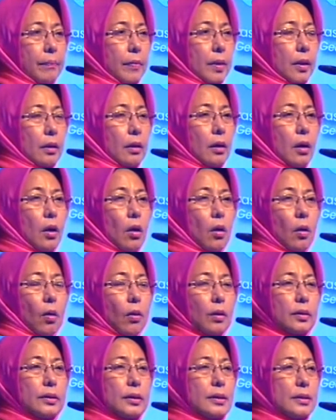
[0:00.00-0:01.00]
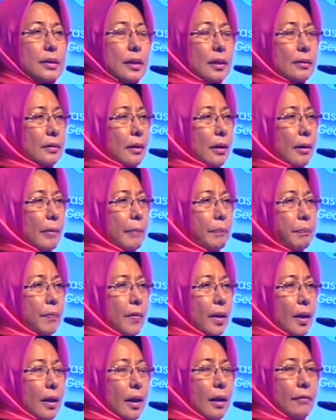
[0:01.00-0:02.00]
Yeah, all this data
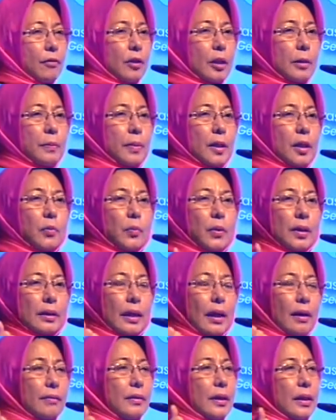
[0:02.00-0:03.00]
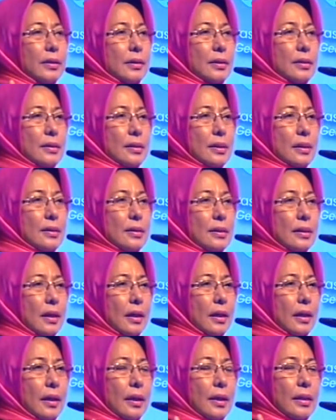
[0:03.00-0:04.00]
available with other agencies
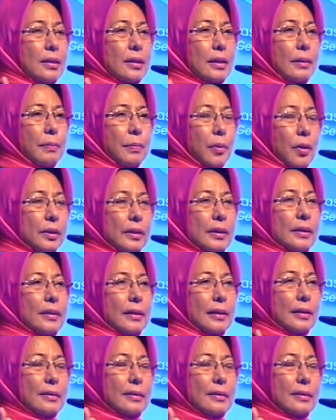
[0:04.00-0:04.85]
is important.